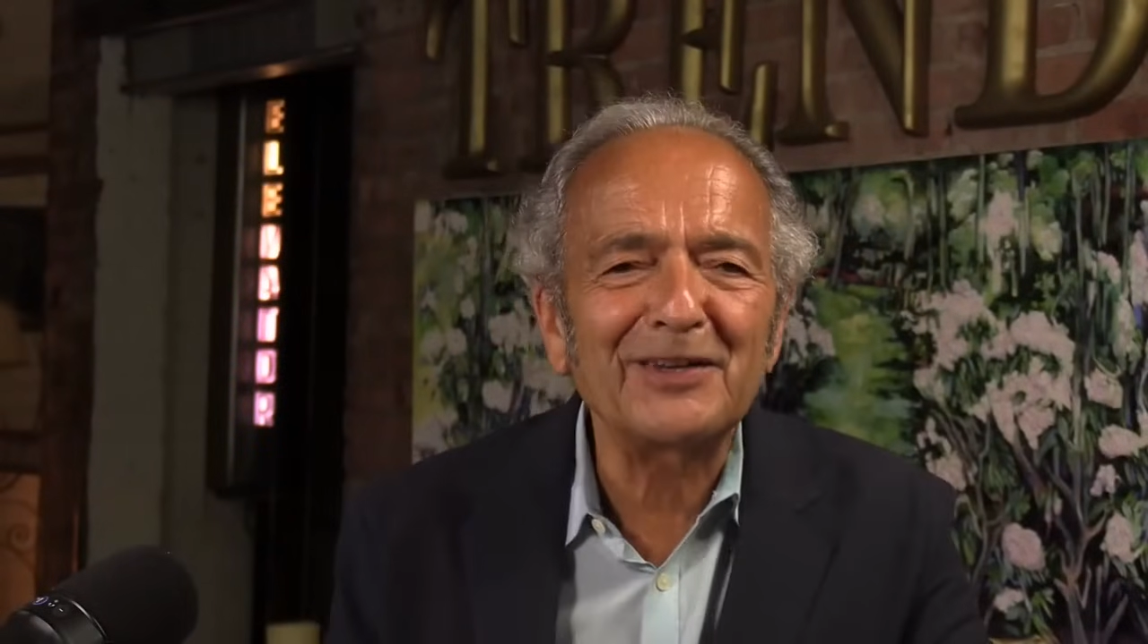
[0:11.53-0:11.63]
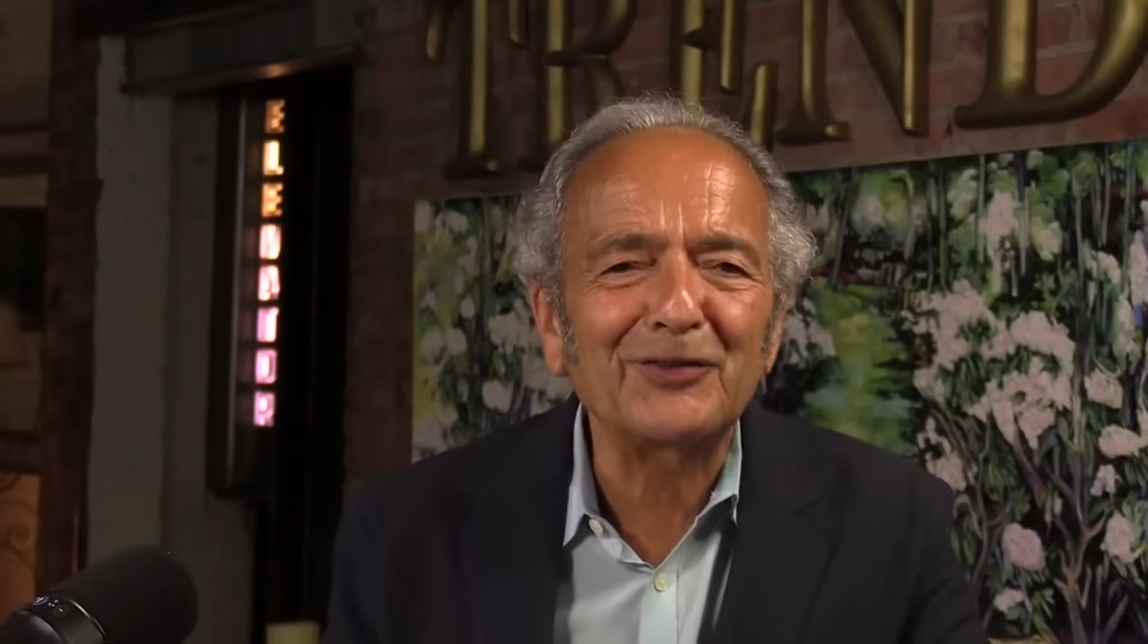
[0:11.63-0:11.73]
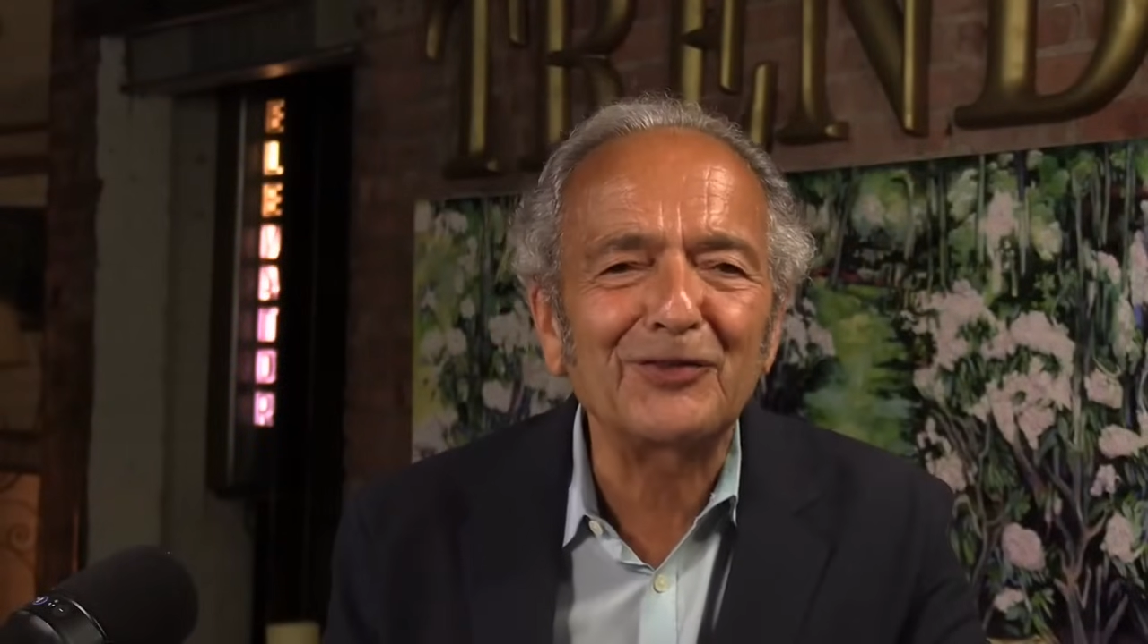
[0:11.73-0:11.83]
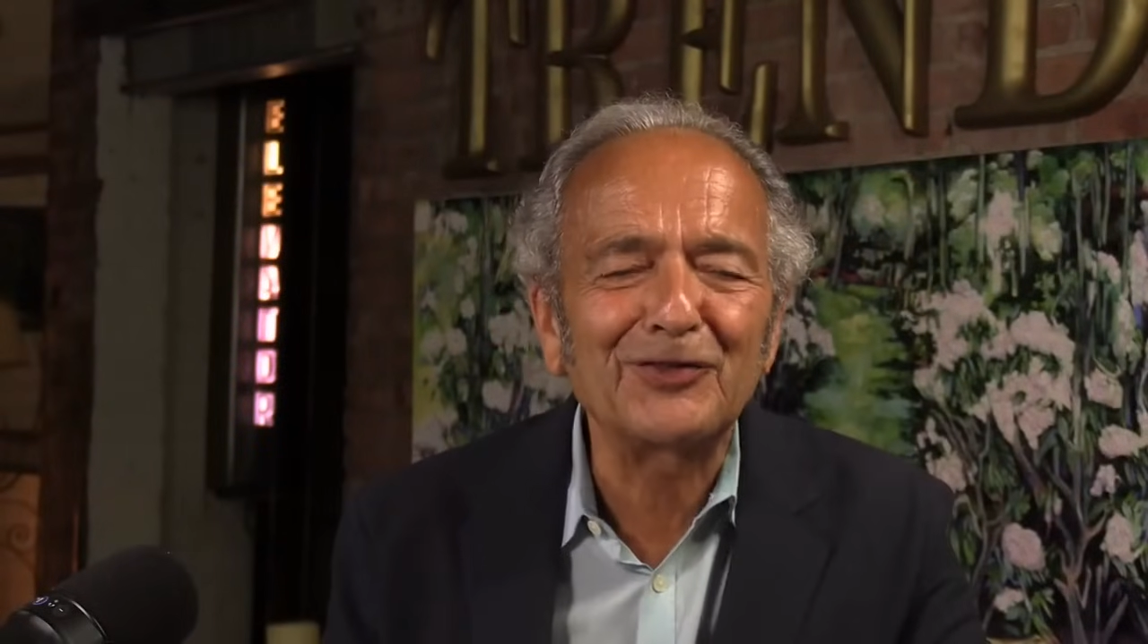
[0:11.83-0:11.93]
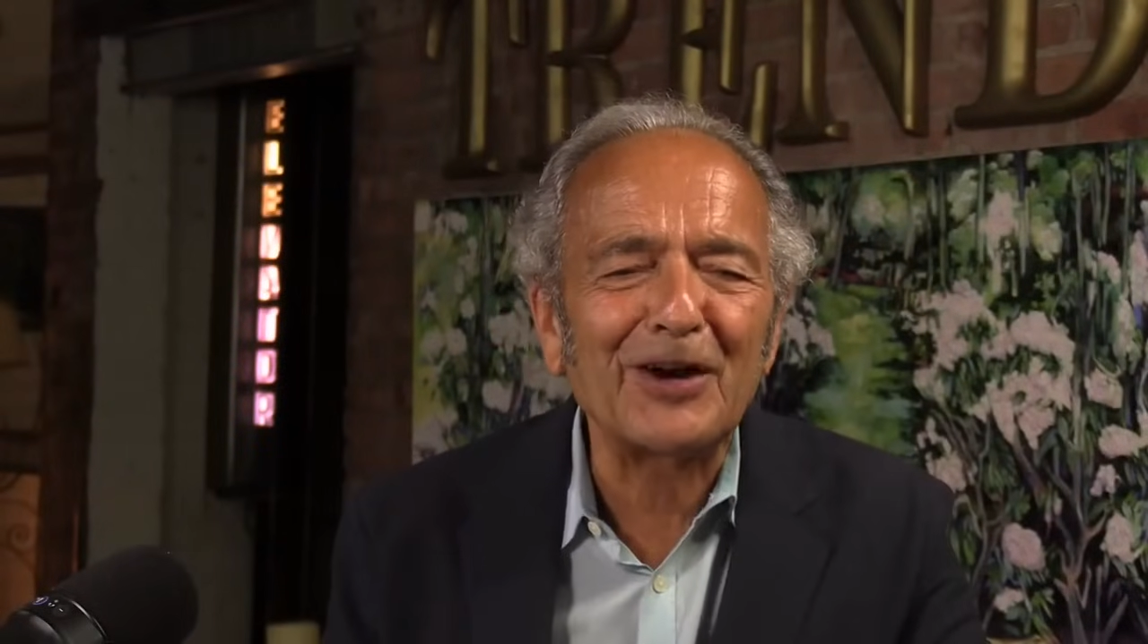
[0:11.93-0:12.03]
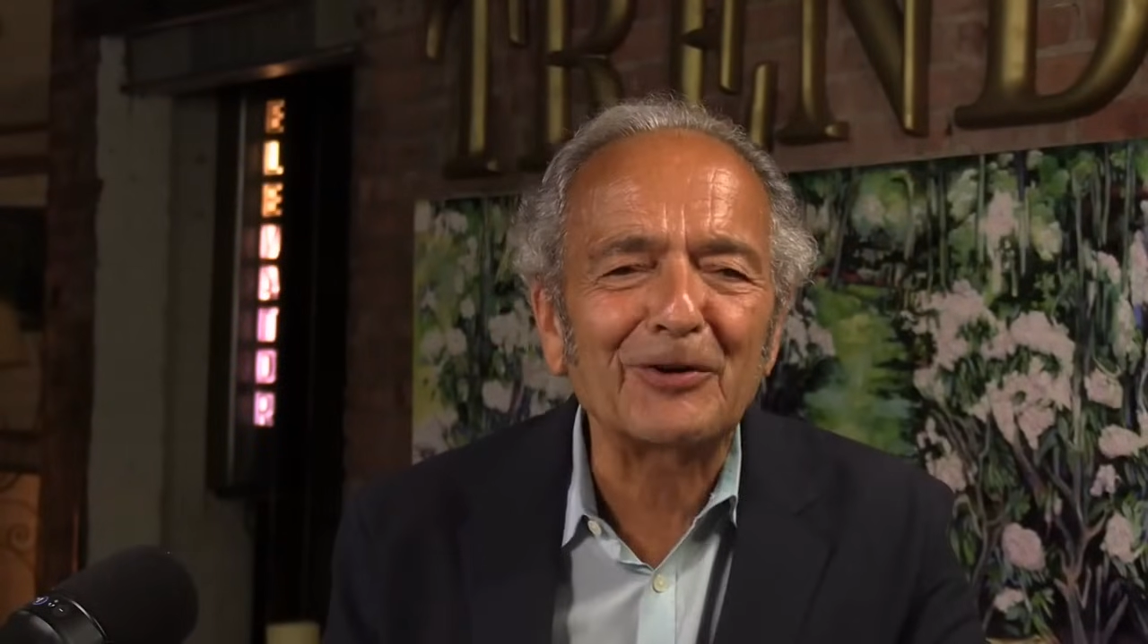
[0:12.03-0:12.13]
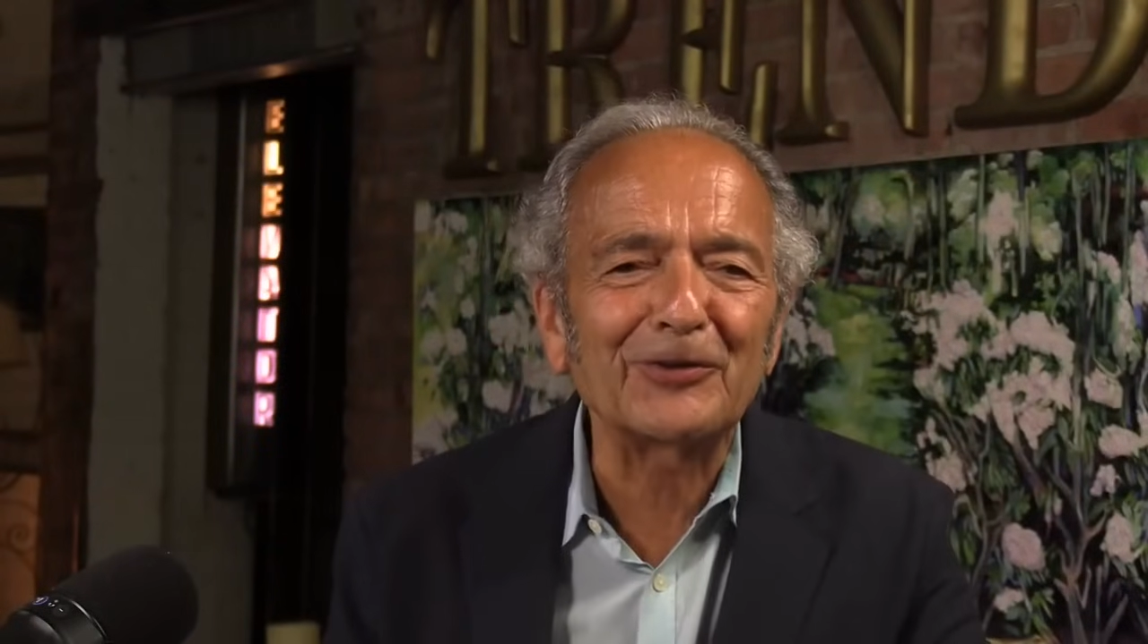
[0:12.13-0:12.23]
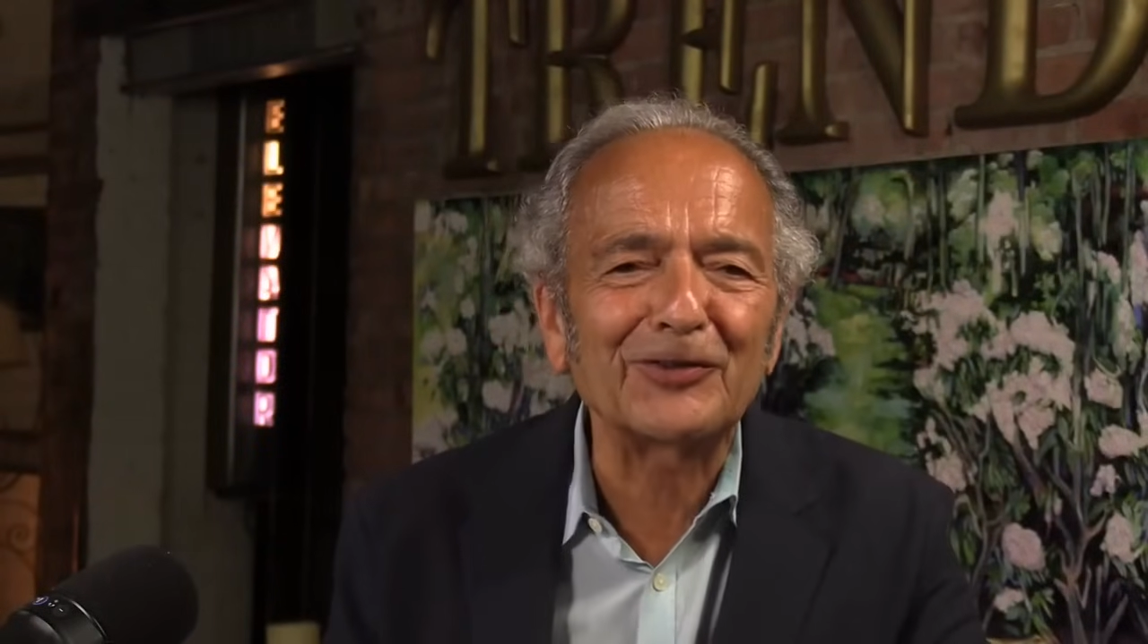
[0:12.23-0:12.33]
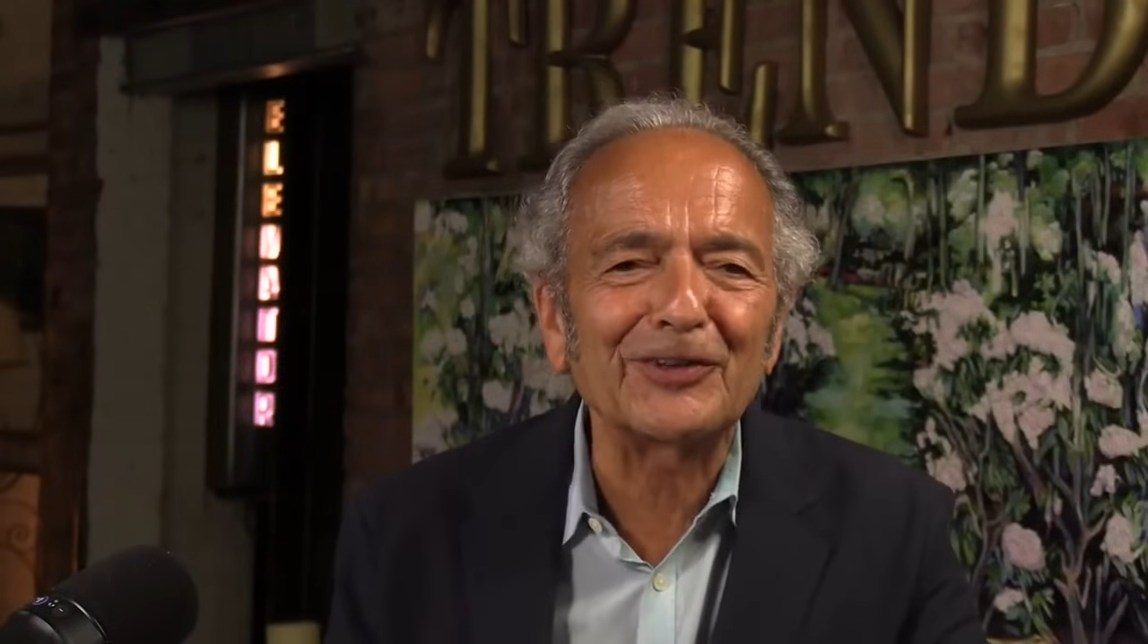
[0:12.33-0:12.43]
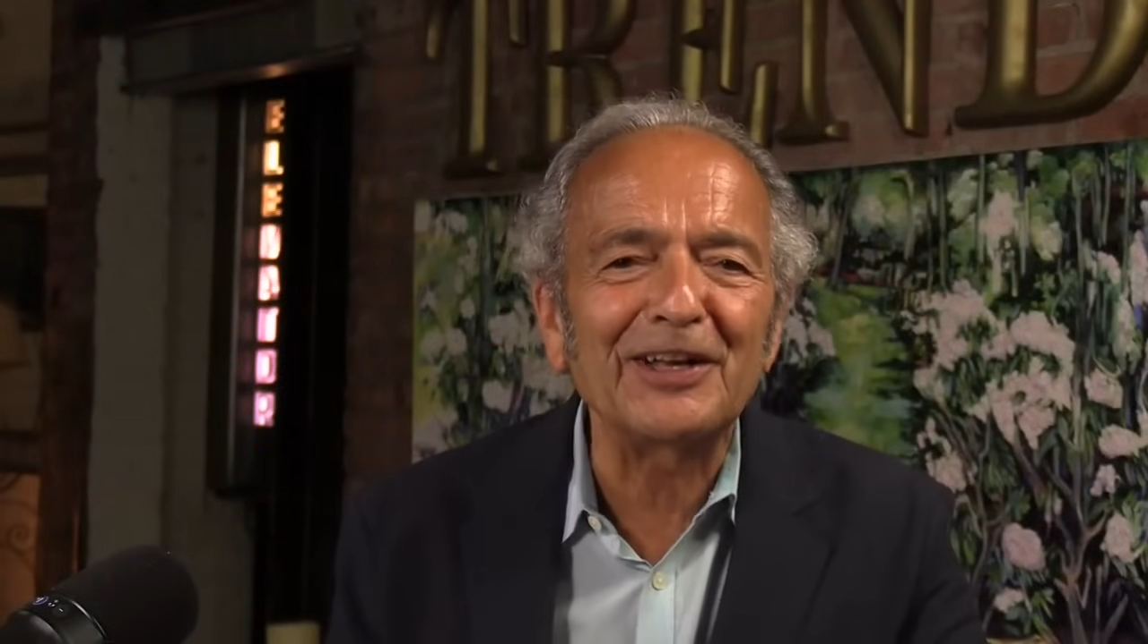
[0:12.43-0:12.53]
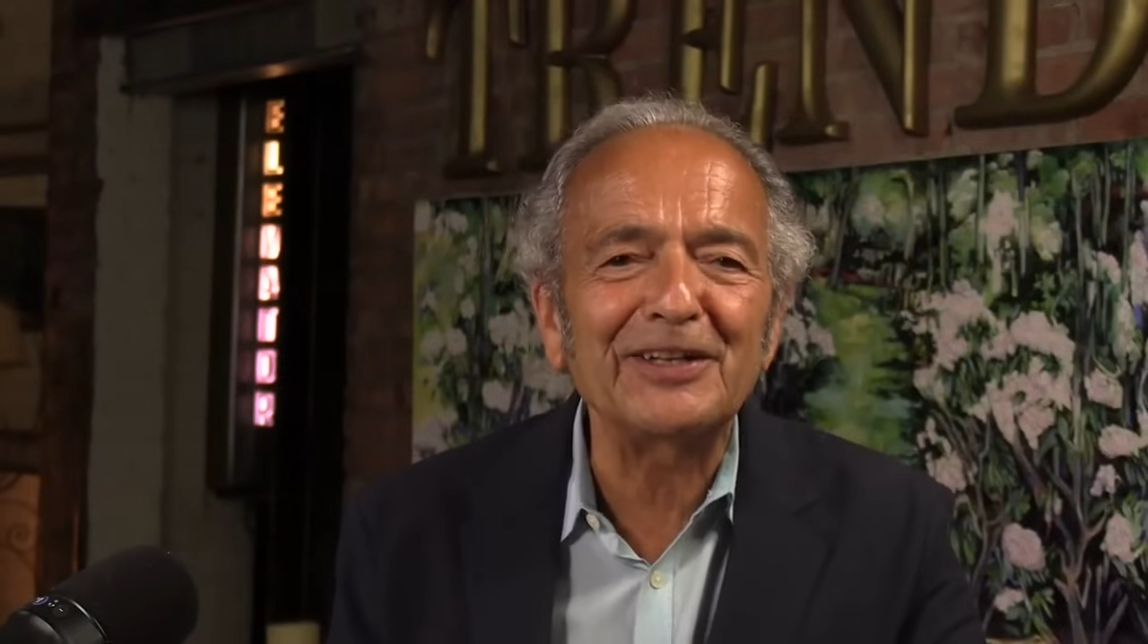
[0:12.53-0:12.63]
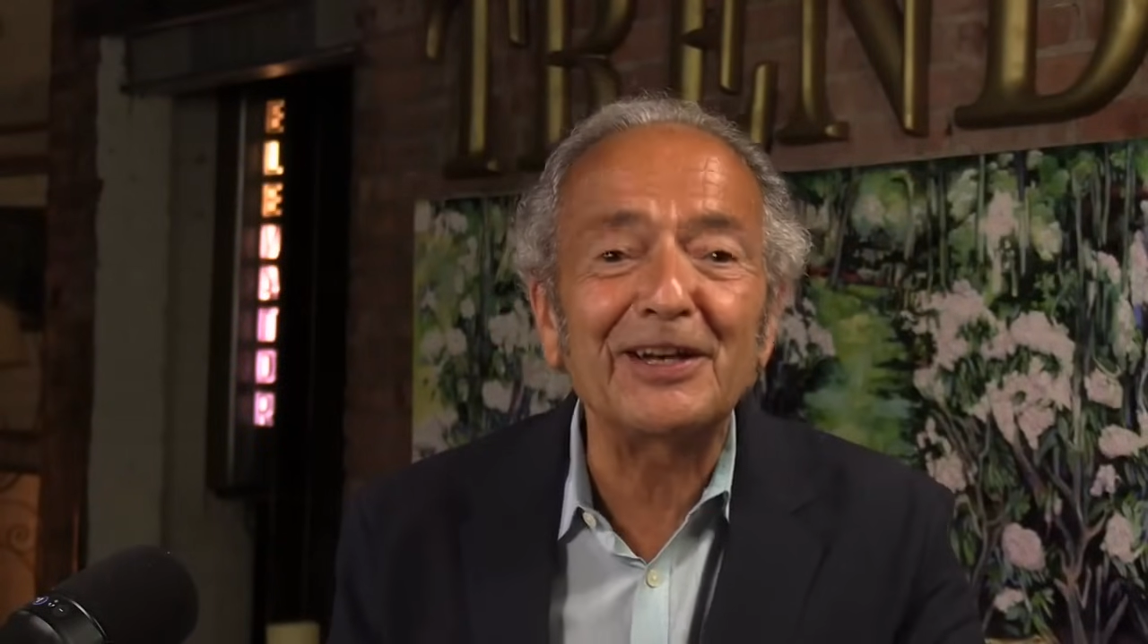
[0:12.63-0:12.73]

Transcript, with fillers: This is Gerald Celente,